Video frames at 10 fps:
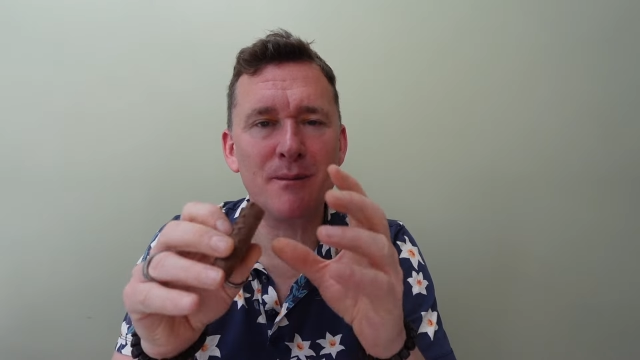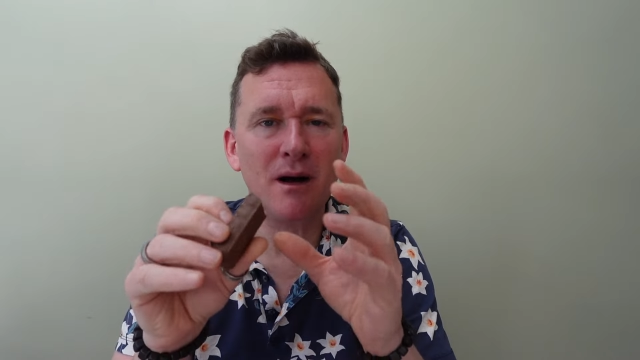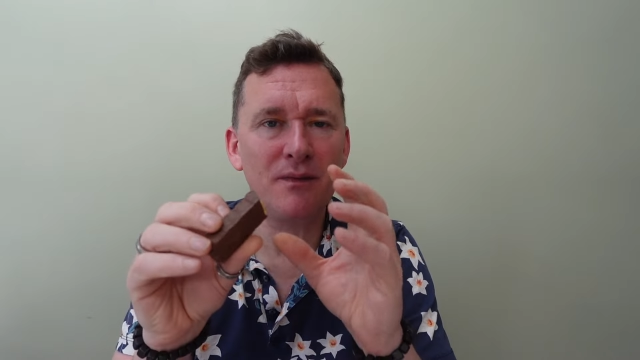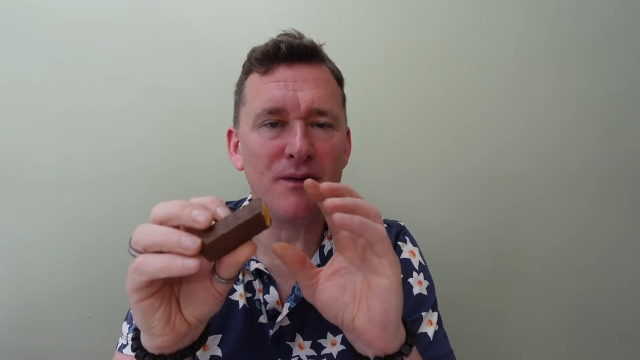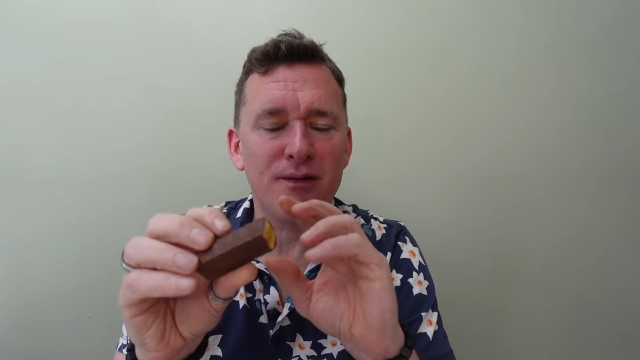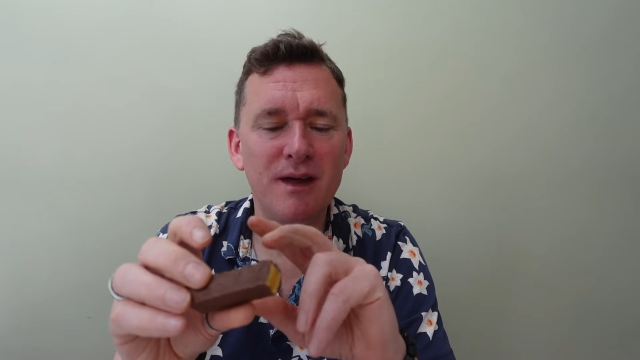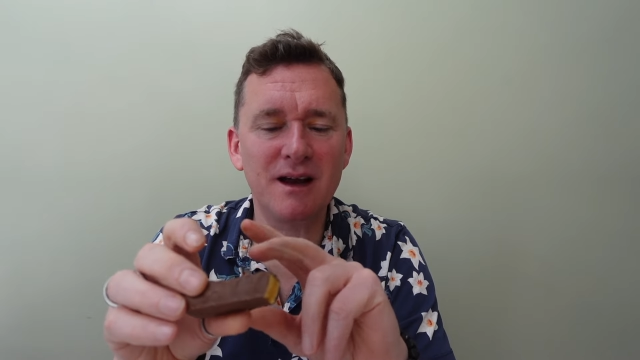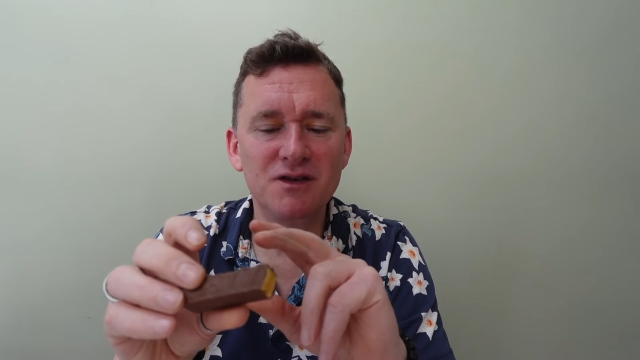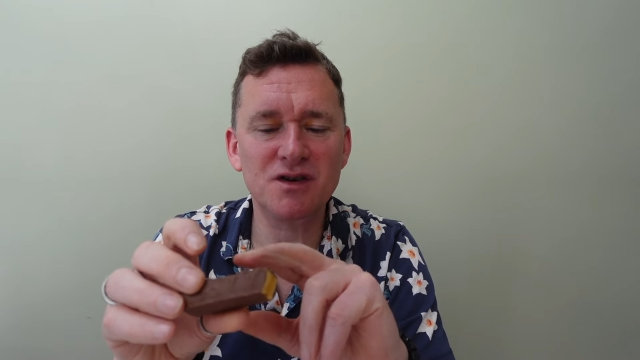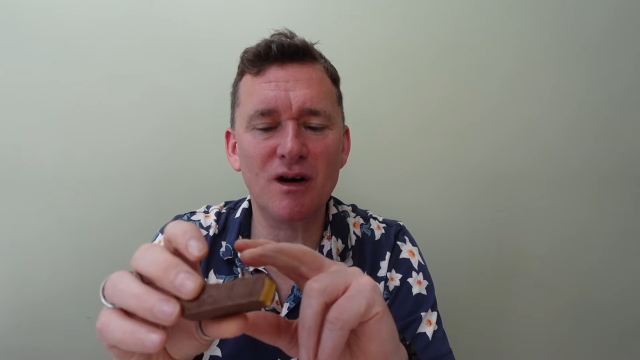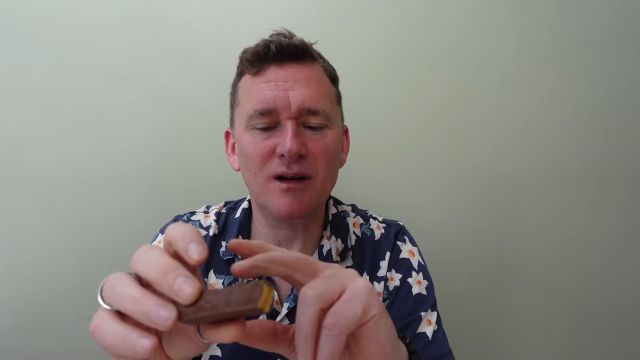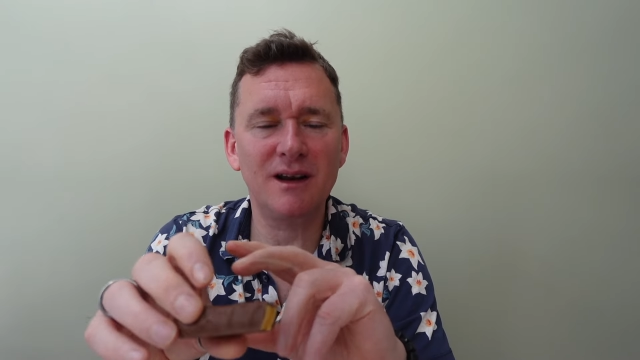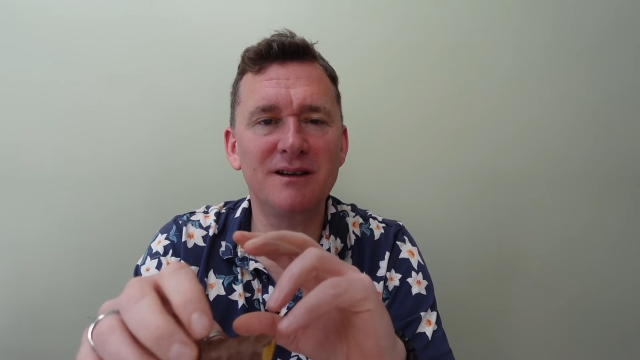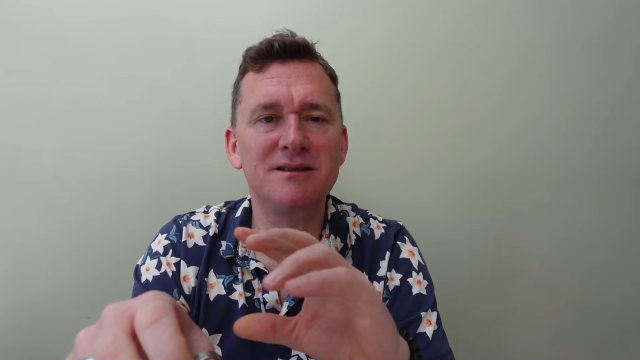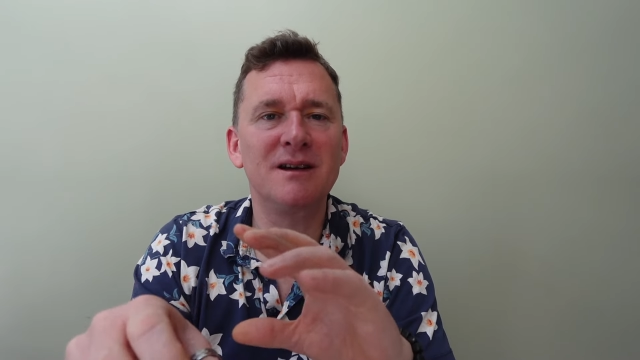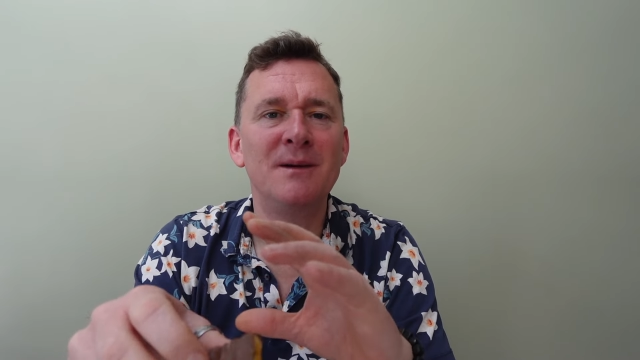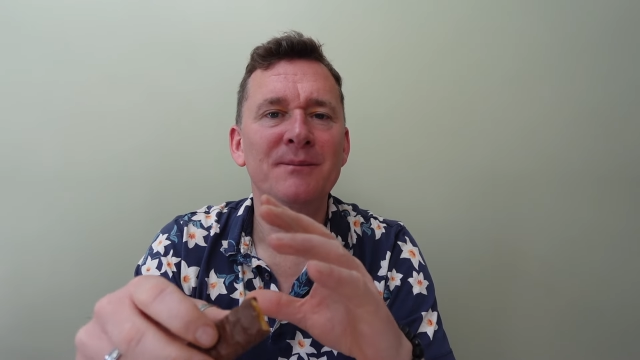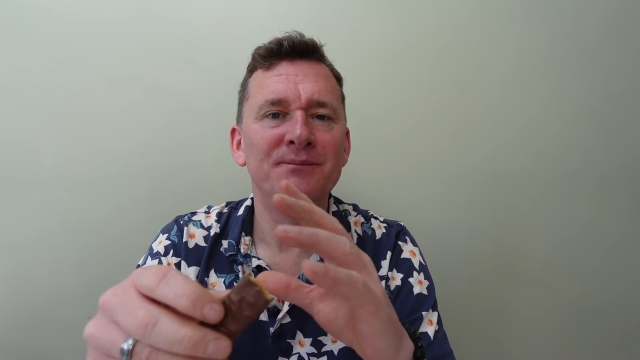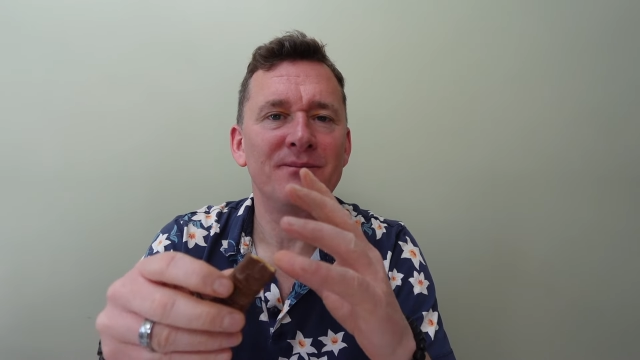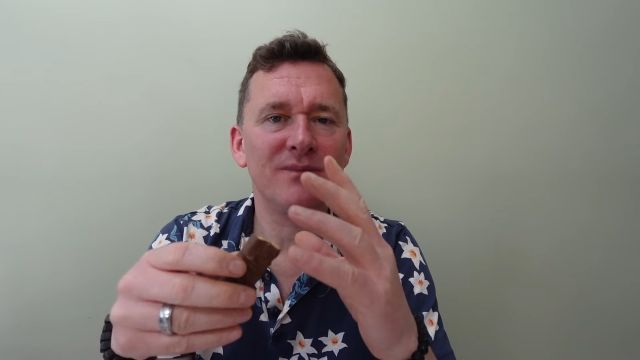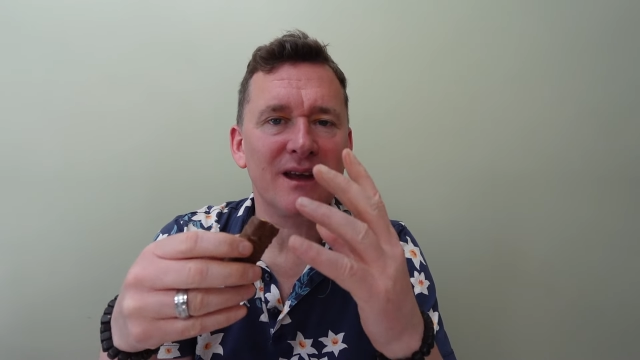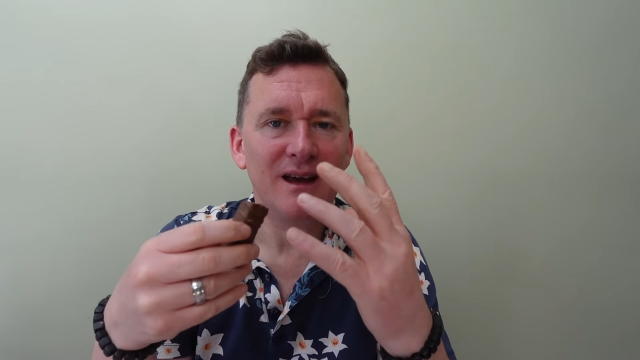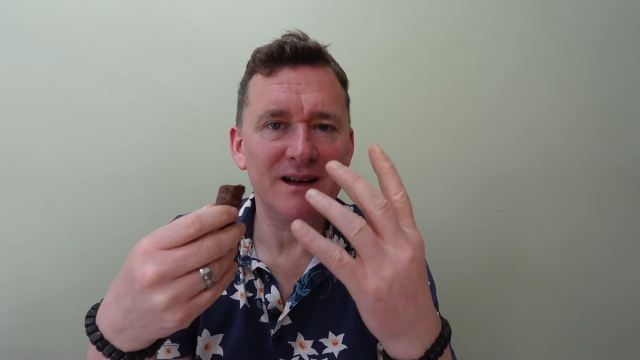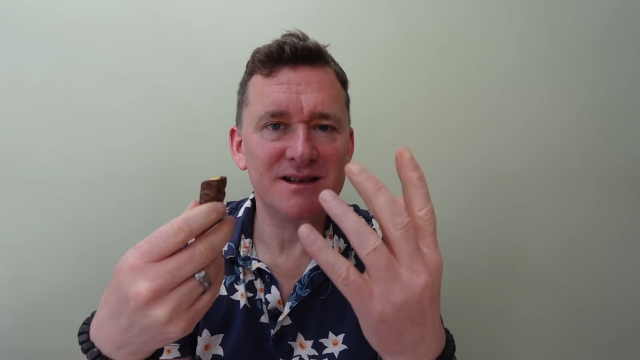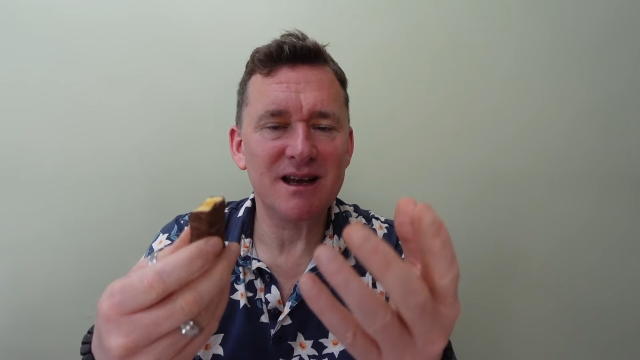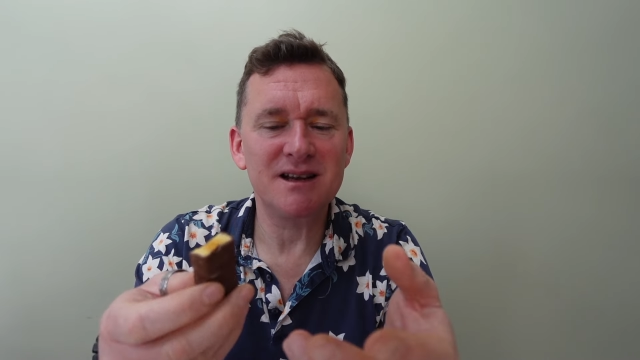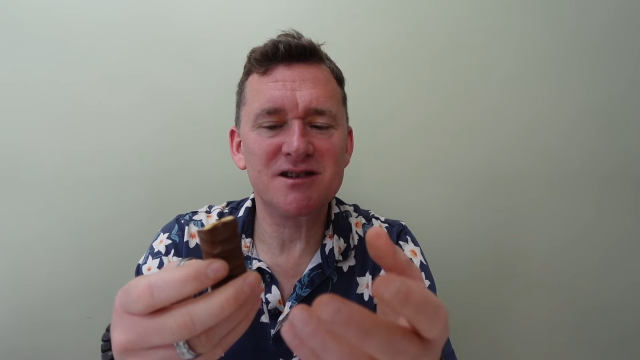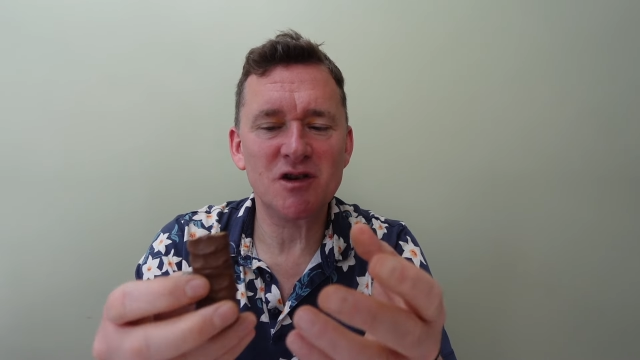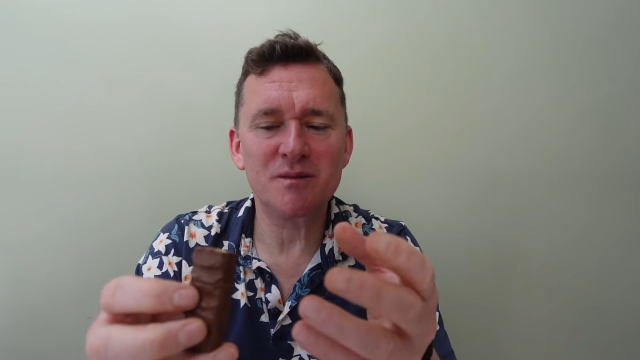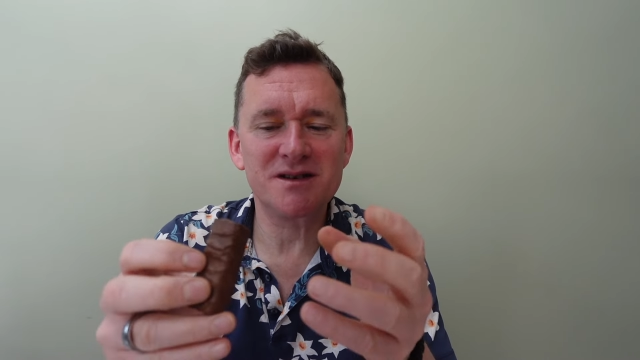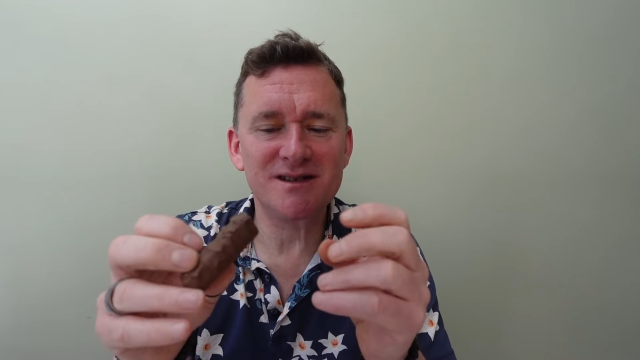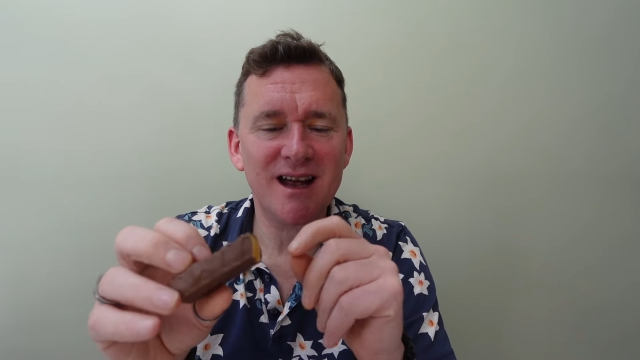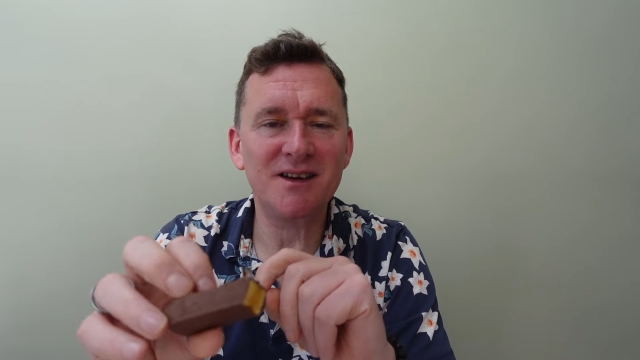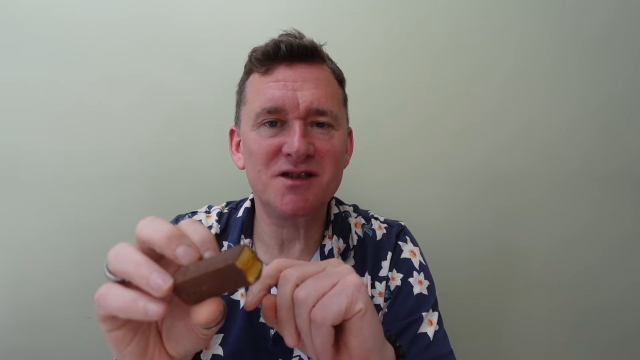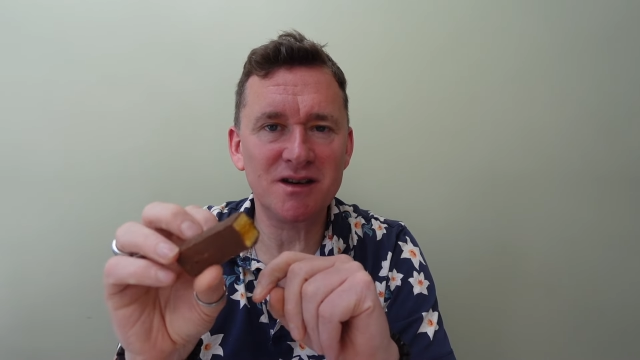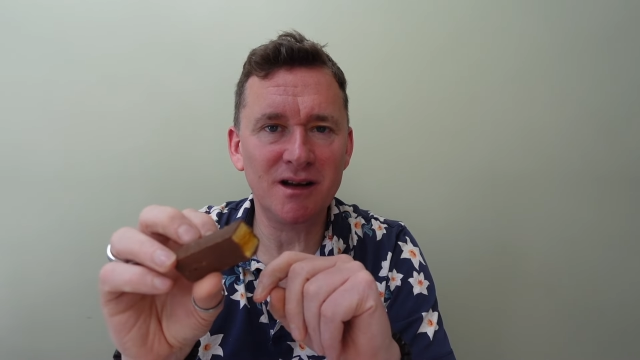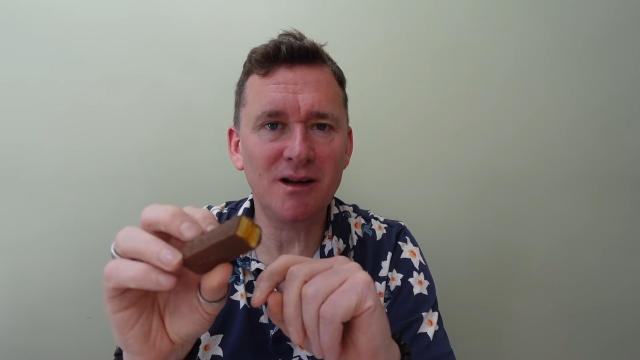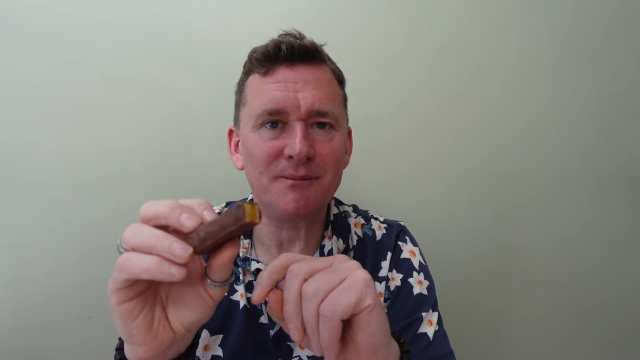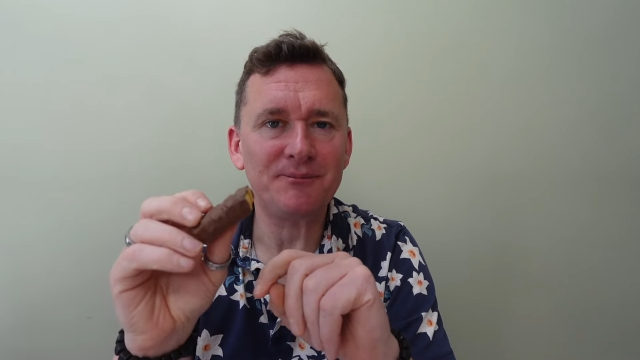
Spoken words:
about the thick chocolate. It's a substantial